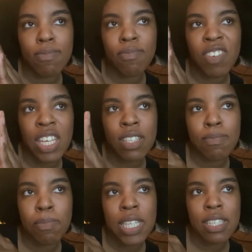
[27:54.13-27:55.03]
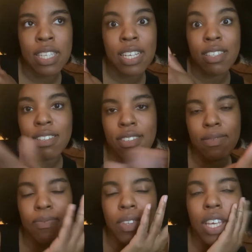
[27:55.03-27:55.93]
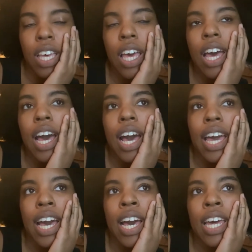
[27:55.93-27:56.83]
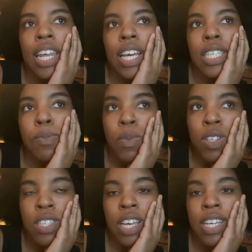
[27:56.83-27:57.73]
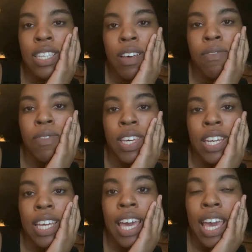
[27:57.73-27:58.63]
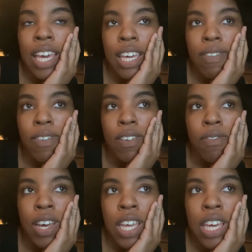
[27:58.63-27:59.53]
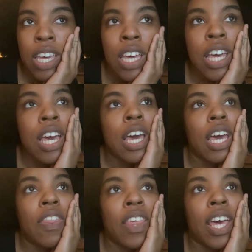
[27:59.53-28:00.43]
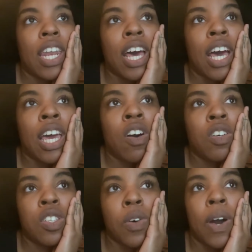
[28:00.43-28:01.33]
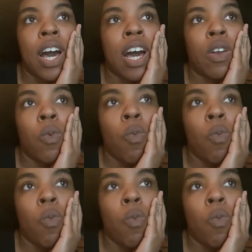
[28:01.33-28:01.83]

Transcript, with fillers: vegan pizza slices. I had a small slice of vegan cake, funfetti, and then I also had